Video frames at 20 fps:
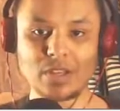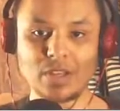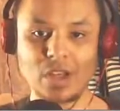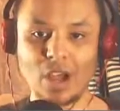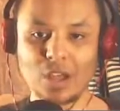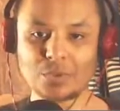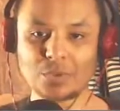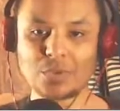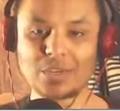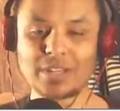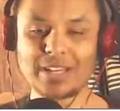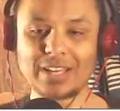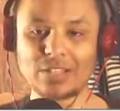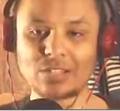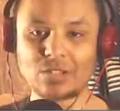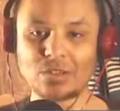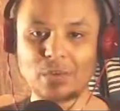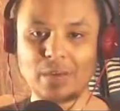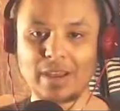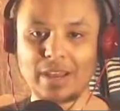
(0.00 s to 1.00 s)
I just want to get
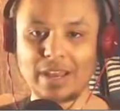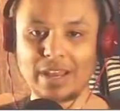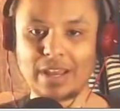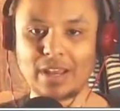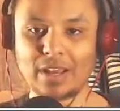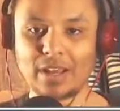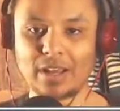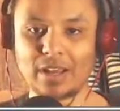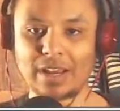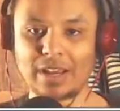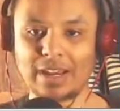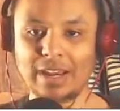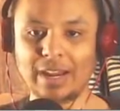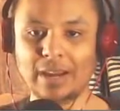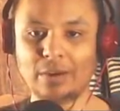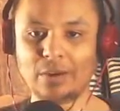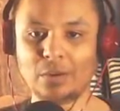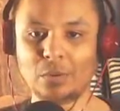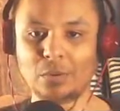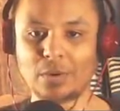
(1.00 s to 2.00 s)
to a an
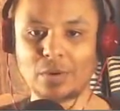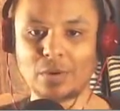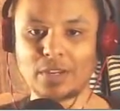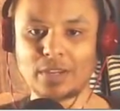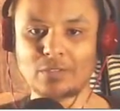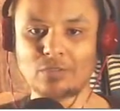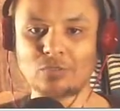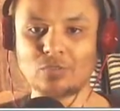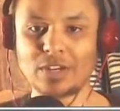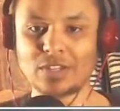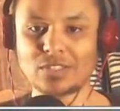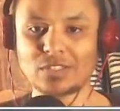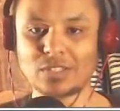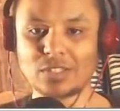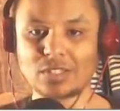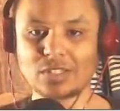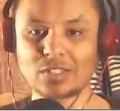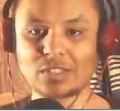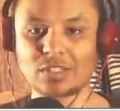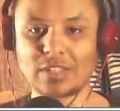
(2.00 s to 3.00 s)
area where I can rest
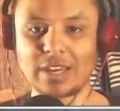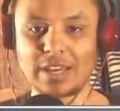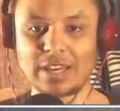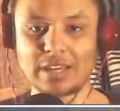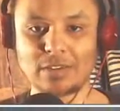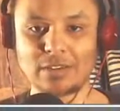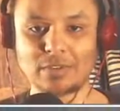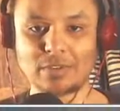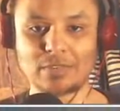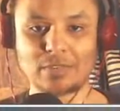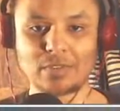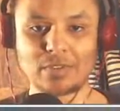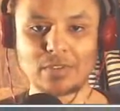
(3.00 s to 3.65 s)
and save.